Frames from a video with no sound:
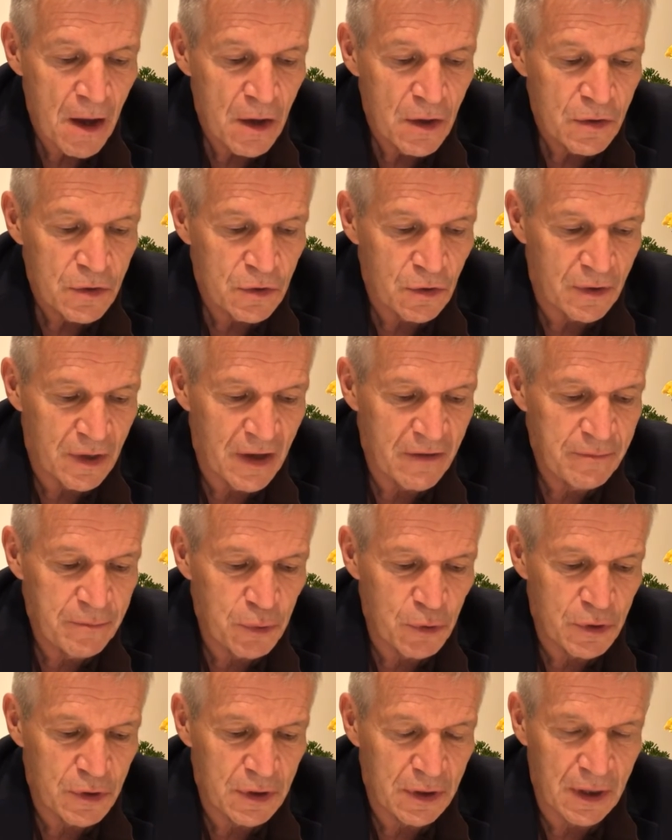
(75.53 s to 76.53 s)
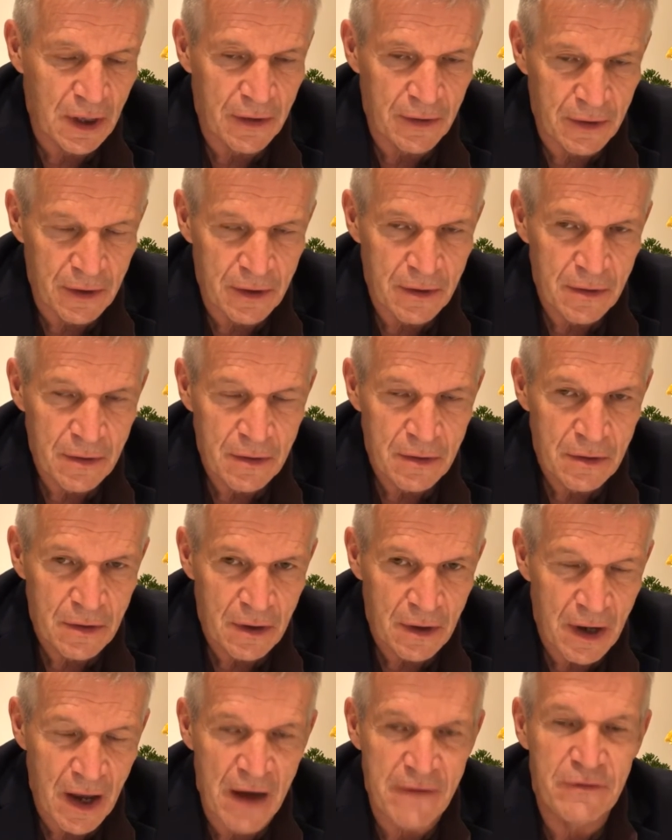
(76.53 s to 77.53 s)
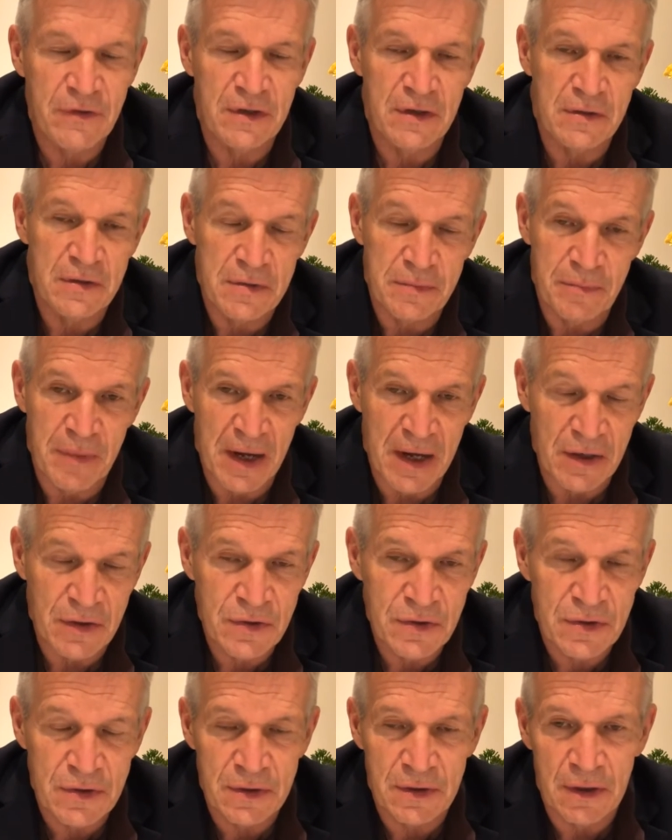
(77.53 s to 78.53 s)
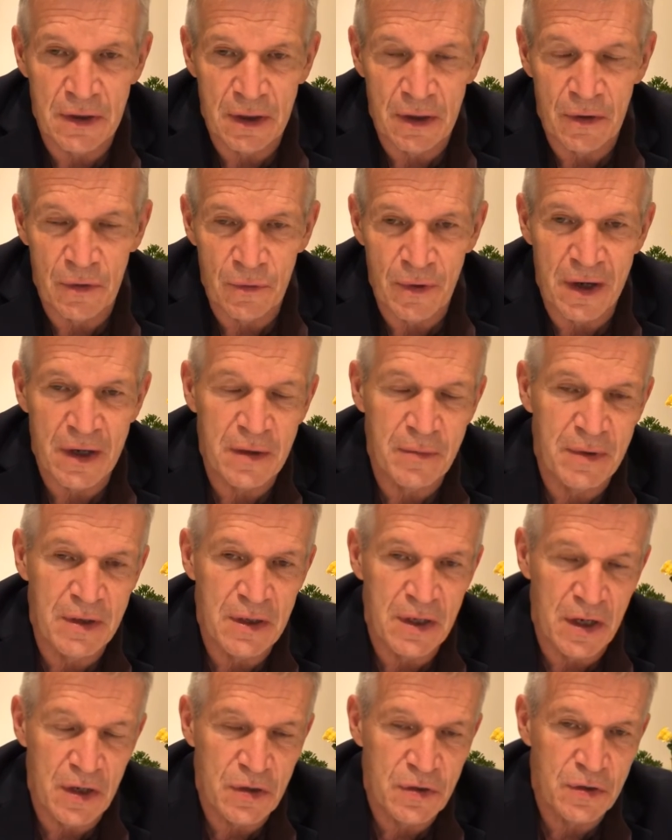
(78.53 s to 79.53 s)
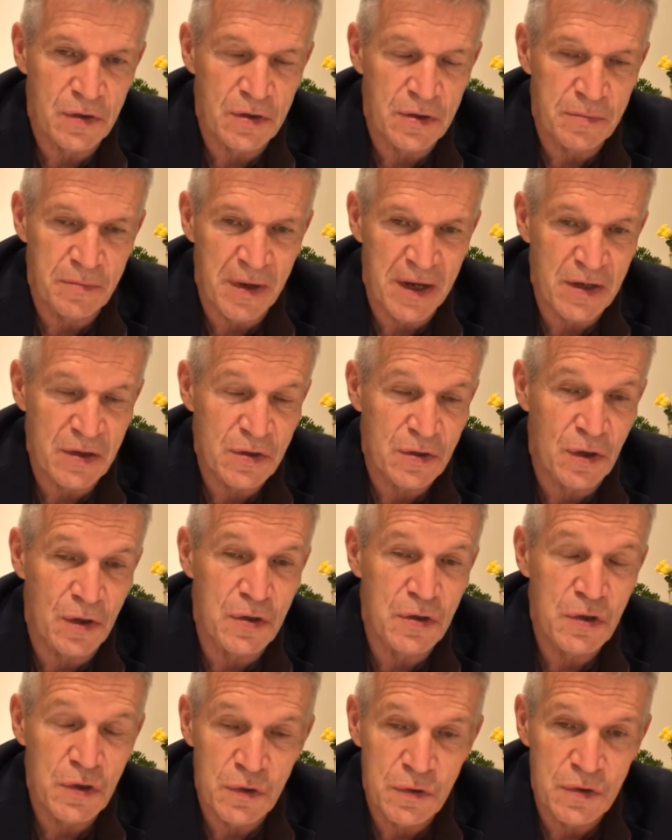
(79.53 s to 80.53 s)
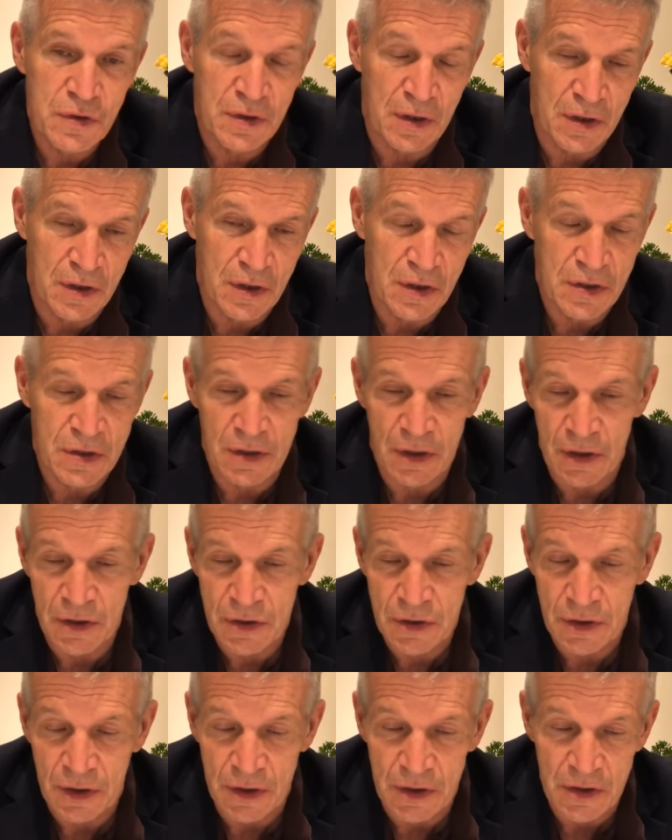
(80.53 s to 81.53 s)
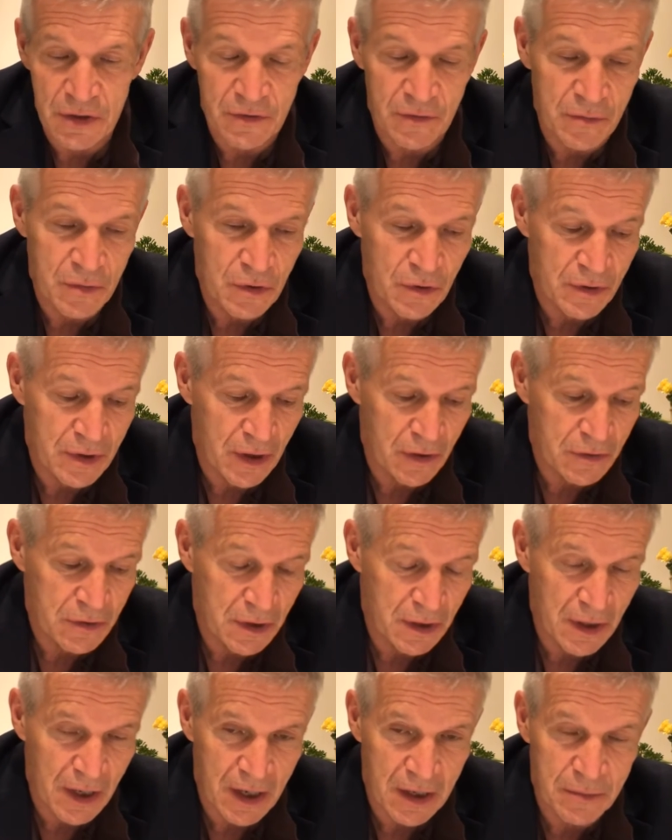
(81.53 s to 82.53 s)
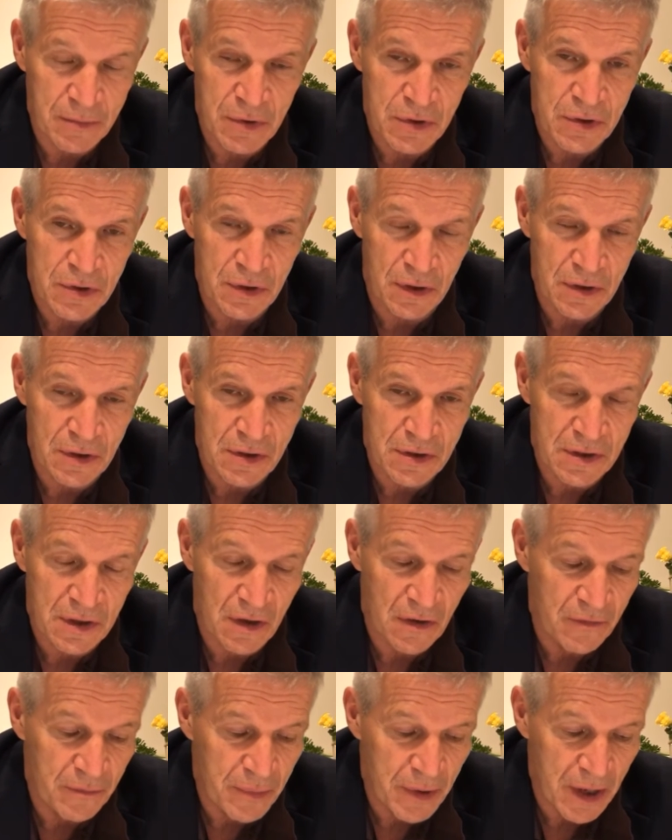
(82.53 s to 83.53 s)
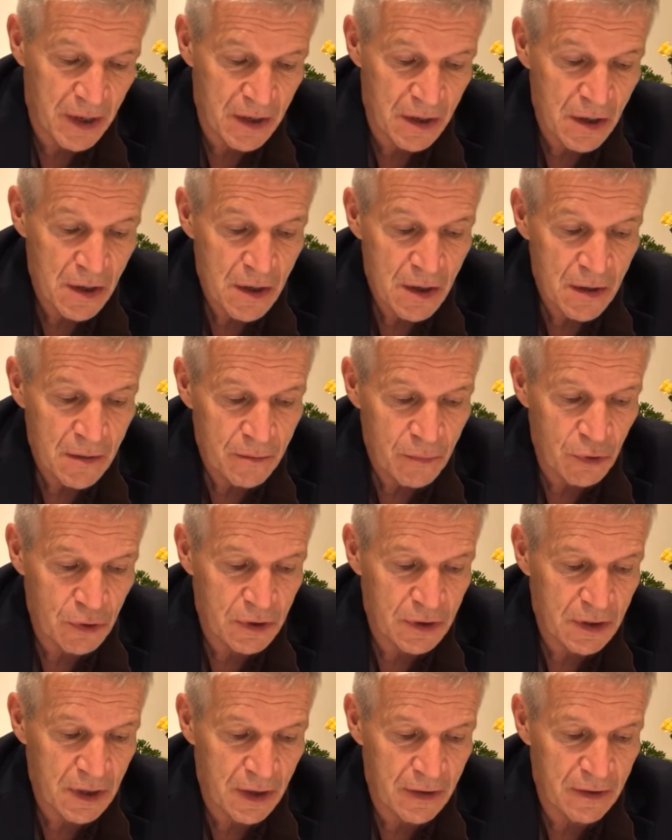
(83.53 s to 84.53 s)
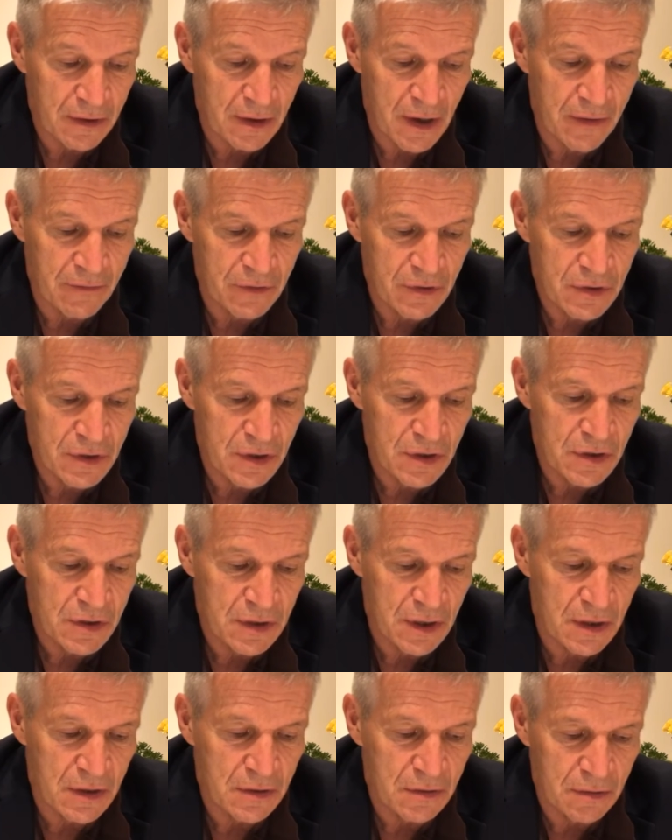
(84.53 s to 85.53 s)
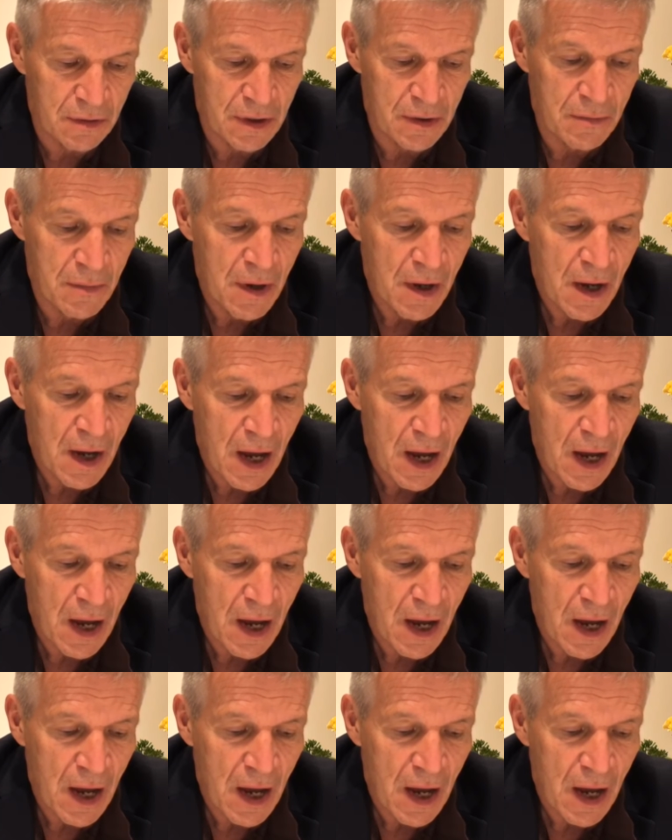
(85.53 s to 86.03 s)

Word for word: So they've put together evidence-based uh, recommendations based on new studies, not studies from 2008, but studies that have been put together ever since that time.